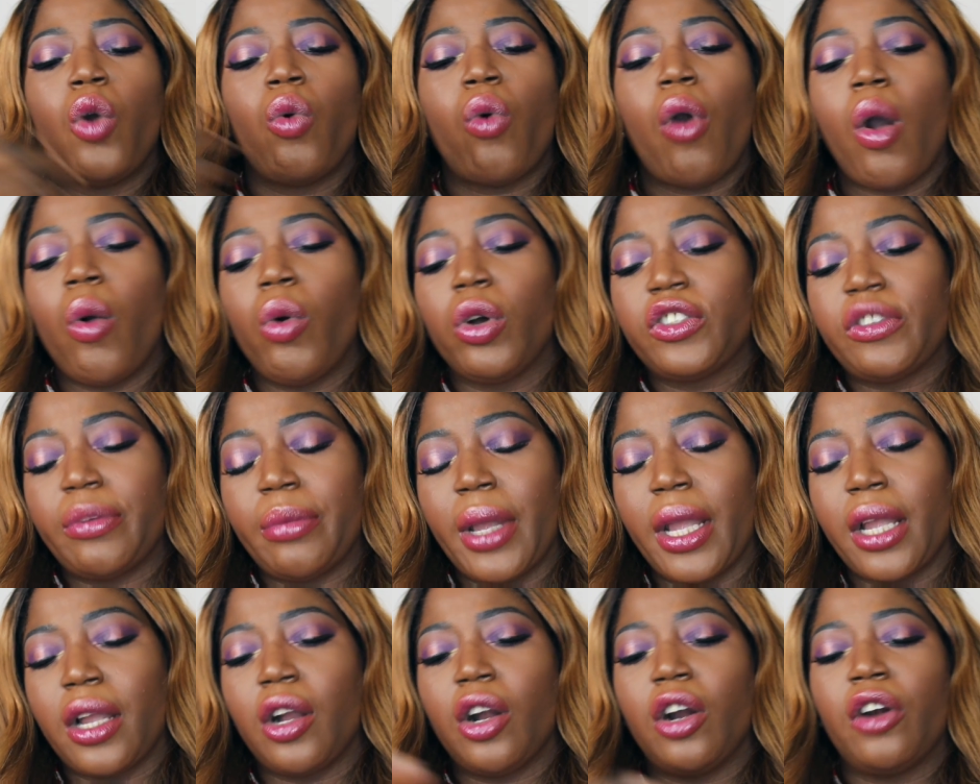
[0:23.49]
One was from
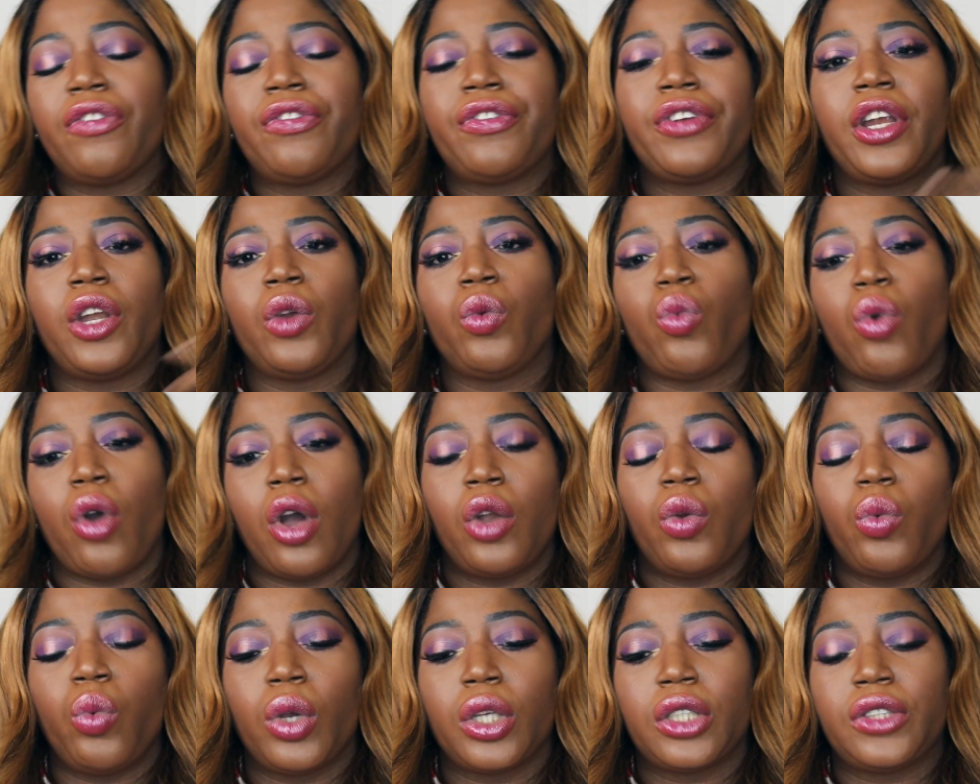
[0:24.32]
my girlfriend,
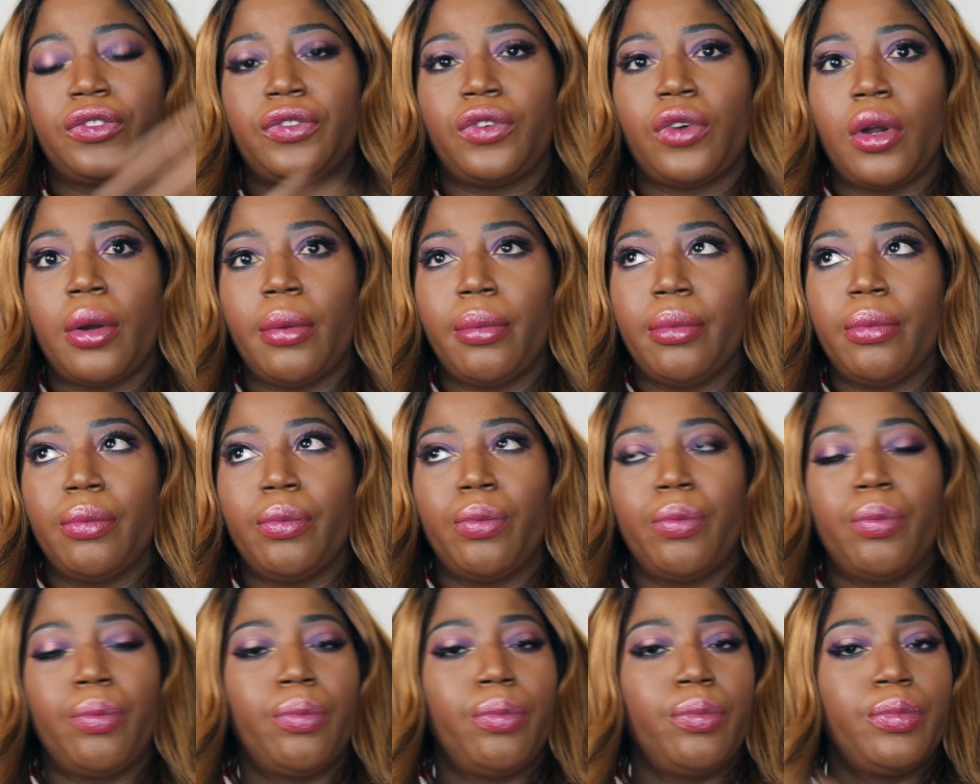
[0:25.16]
one was
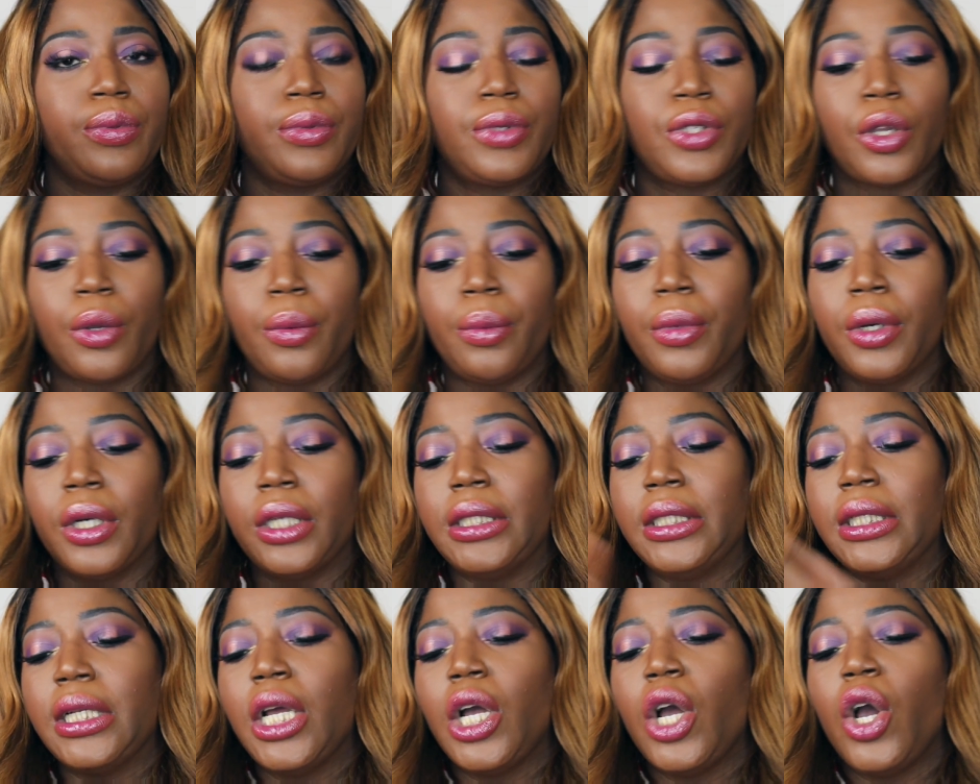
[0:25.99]
from
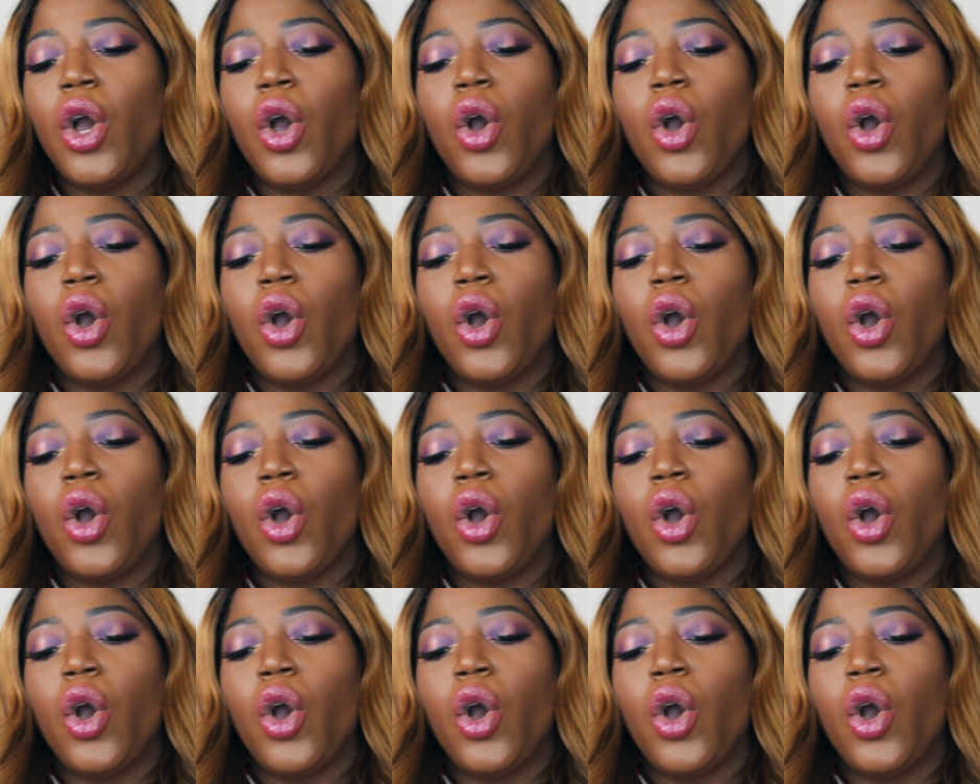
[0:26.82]
someone